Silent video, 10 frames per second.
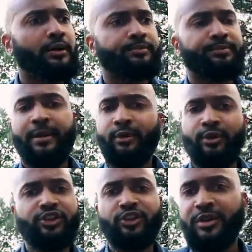Big
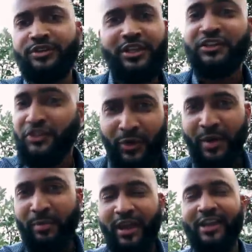Booty Judy's
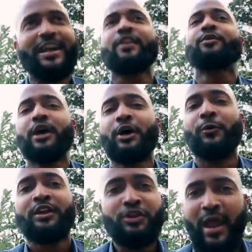Instagram page? I don't
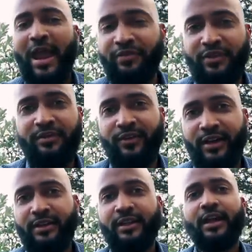know. You're at the
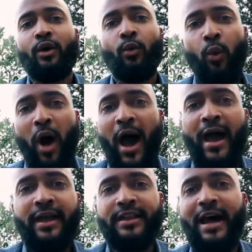event.
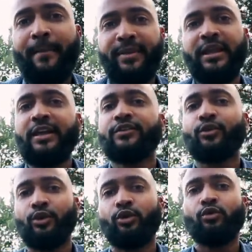Why not be in the
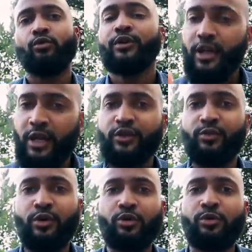room? When you're in the
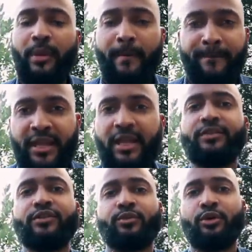room, be
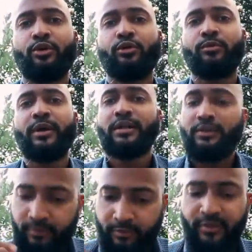in the room.
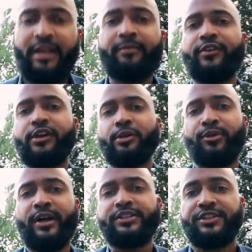Let them feel your
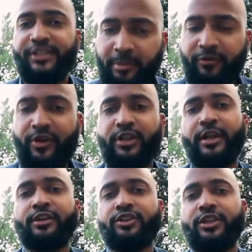presence. Let them feel your
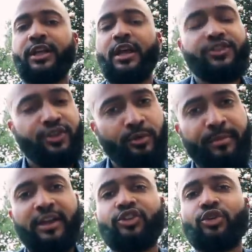energy. So
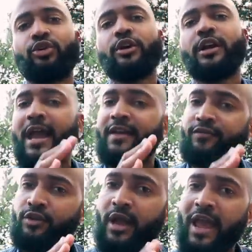make sure if
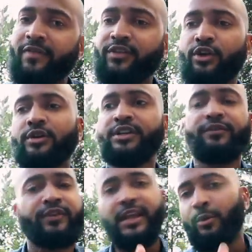you're at your
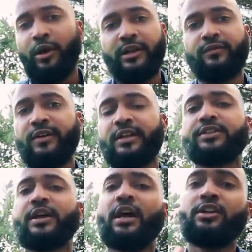different networking
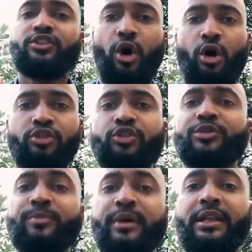events, talk to
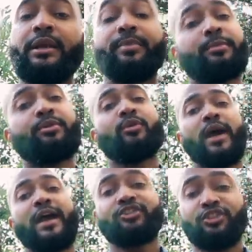as many people
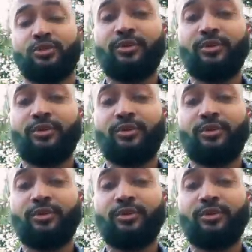as you